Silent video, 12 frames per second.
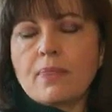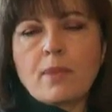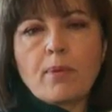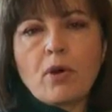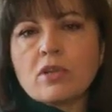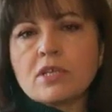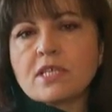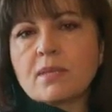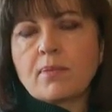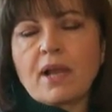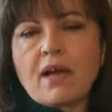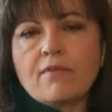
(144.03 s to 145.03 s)
The policy
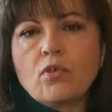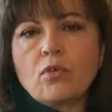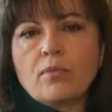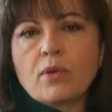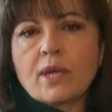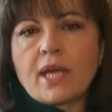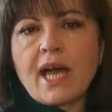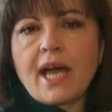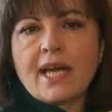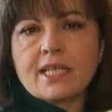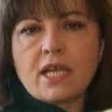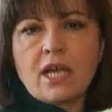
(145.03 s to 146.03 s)
platform that we
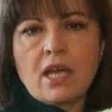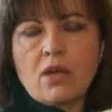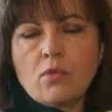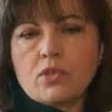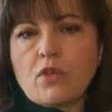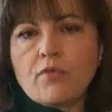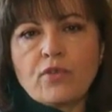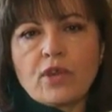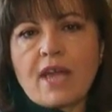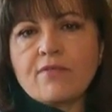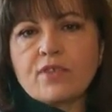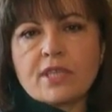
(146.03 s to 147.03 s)
had was
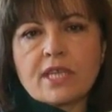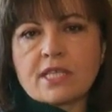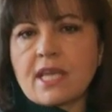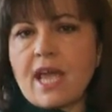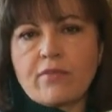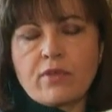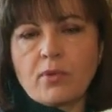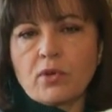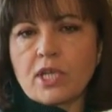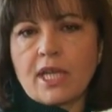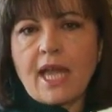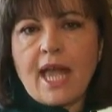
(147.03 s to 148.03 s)
offering everything to
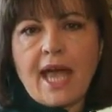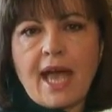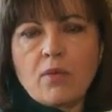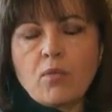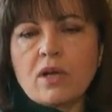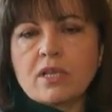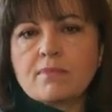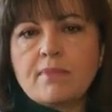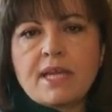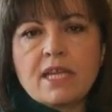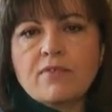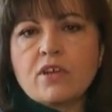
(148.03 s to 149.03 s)
everybody, and whilst
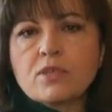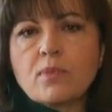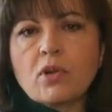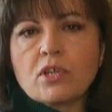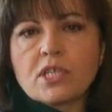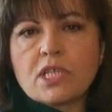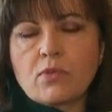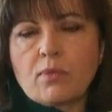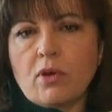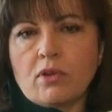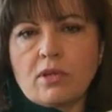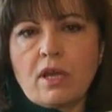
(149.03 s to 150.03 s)
many of those policies were
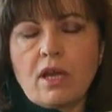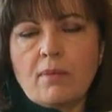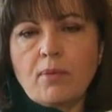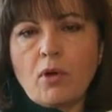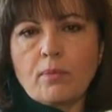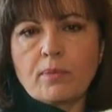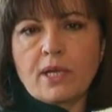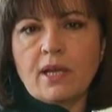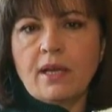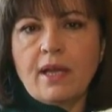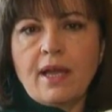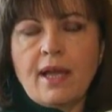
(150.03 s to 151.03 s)

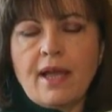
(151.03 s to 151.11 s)
popular,